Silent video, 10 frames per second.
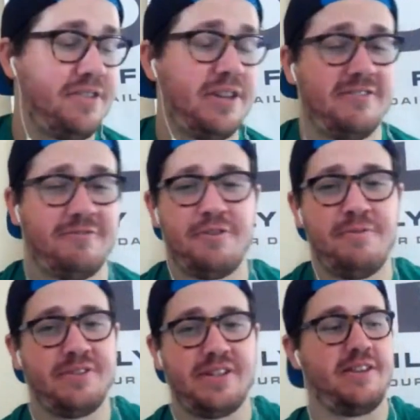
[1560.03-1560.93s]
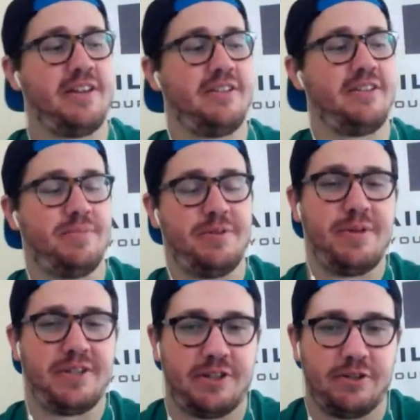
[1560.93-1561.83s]
if Friedman's out of that lineup, it
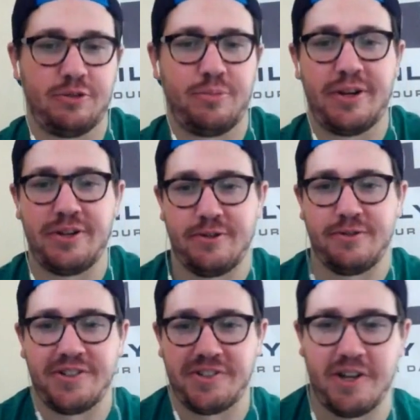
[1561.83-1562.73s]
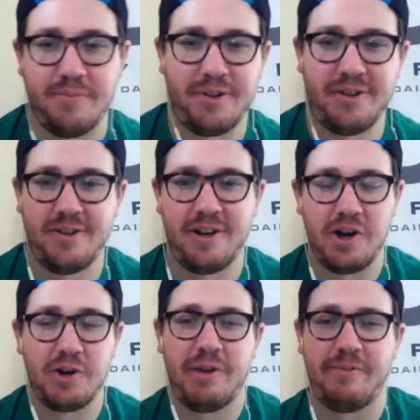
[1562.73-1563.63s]
makes it a little bit easier to stomach. I'll, I'll
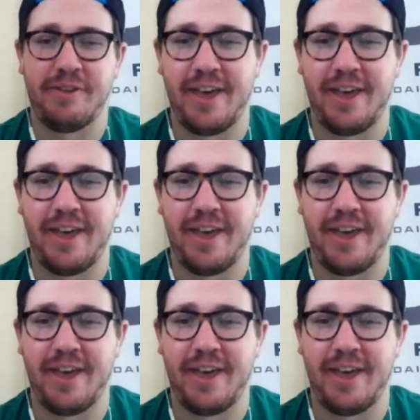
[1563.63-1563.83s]
give you that.